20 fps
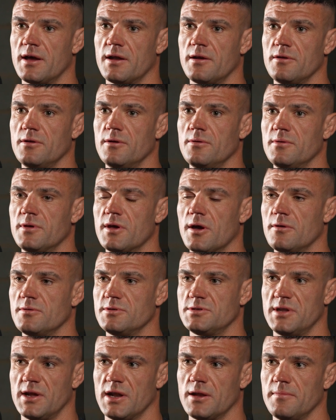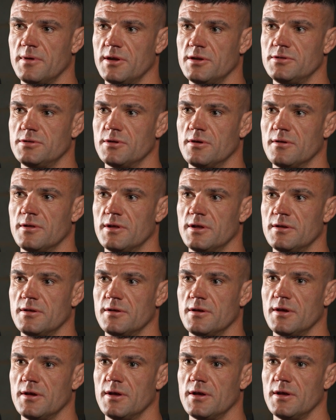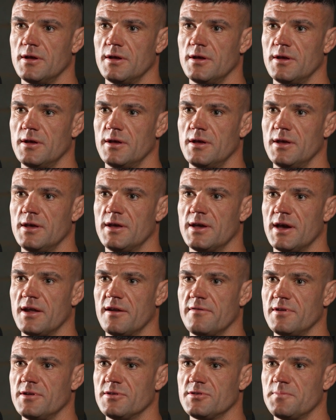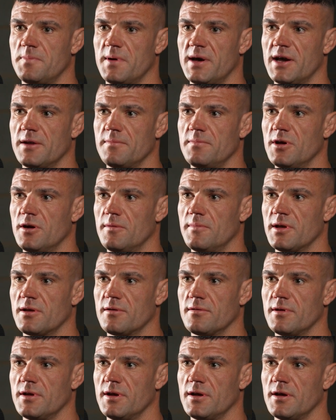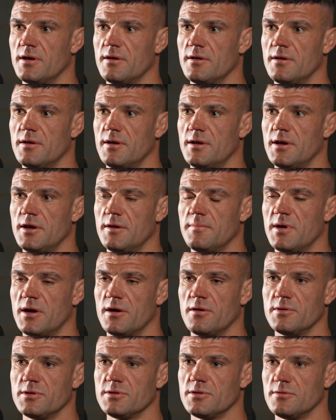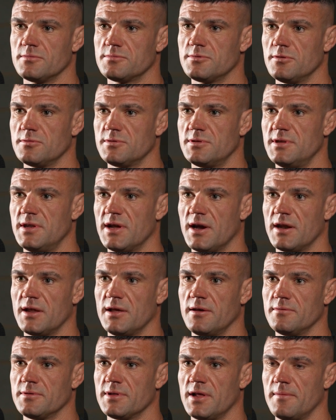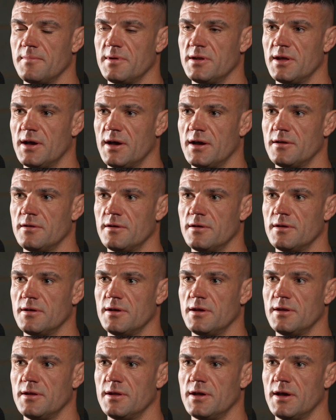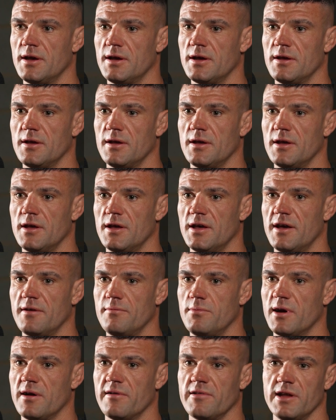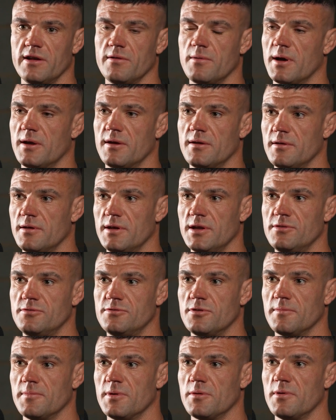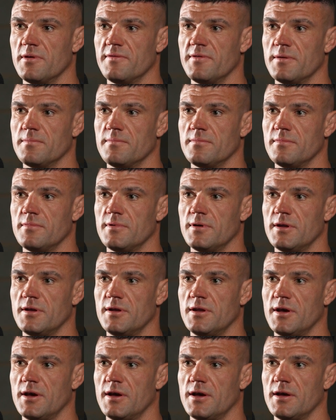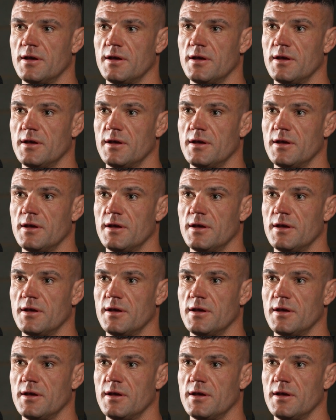had a new coach, Danny Mitchell, and he kind of inspired me all my career. I always looked up to Danny. He was like my dad, and everywhere he went, he took me with him, and